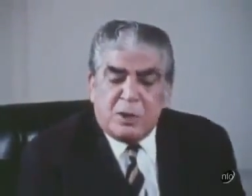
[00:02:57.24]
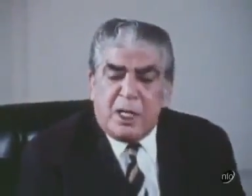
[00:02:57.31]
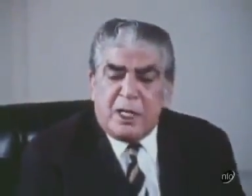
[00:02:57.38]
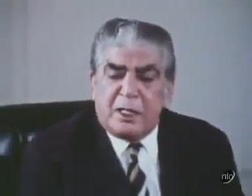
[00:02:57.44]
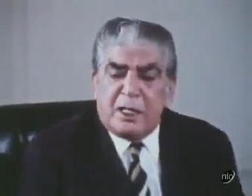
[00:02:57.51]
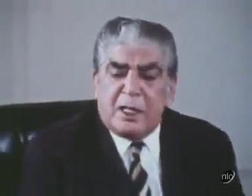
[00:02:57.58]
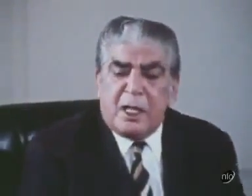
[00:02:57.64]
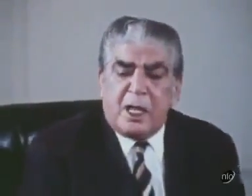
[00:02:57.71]
how
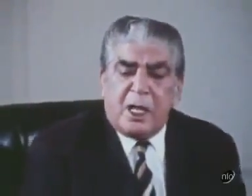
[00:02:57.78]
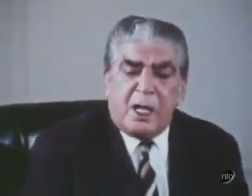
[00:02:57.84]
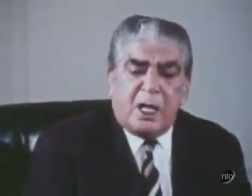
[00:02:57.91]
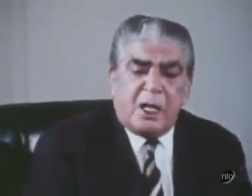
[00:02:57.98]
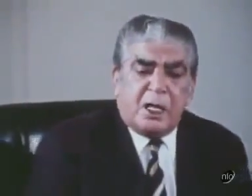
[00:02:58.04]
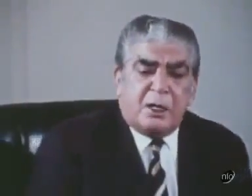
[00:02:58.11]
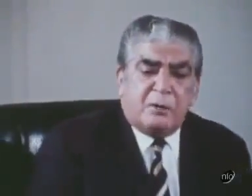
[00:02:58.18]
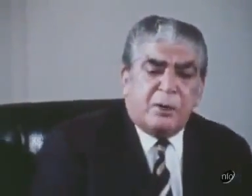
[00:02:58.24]
can,
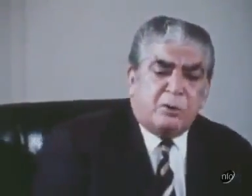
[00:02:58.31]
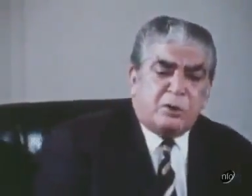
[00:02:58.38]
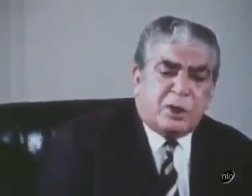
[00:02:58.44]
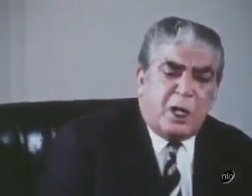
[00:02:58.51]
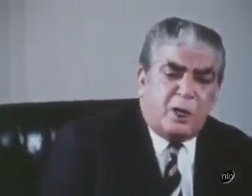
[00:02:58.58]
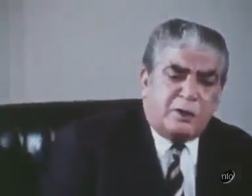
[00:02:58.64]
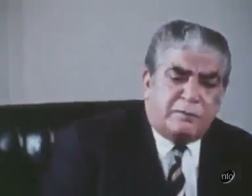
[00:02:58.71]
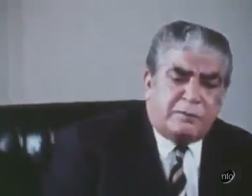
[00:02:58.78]
when
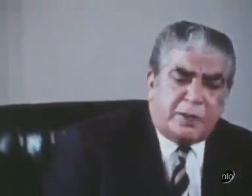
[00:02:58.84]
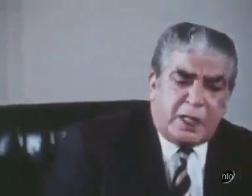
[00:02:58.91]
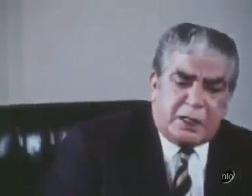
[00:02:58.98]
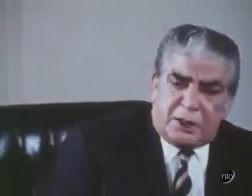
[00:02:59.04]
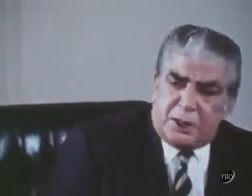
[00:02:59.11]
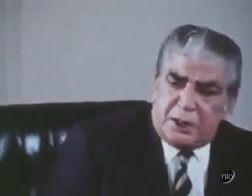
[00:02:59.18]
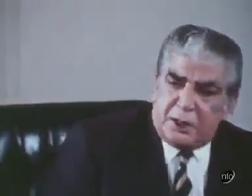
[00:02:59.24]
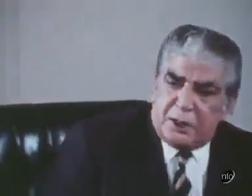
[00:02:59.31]
you say out of
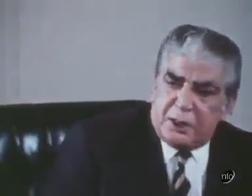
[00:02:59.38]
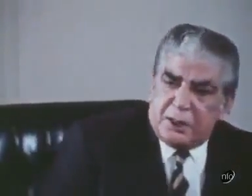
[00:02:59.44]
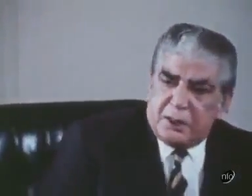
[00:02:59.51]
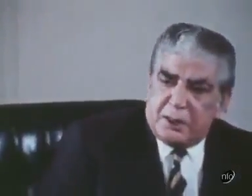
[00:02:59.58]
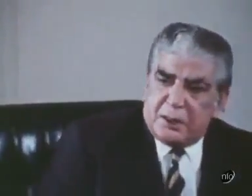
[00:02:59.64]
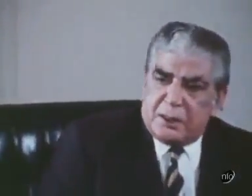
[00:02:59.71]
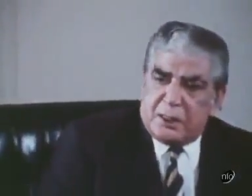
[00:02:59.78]
touch,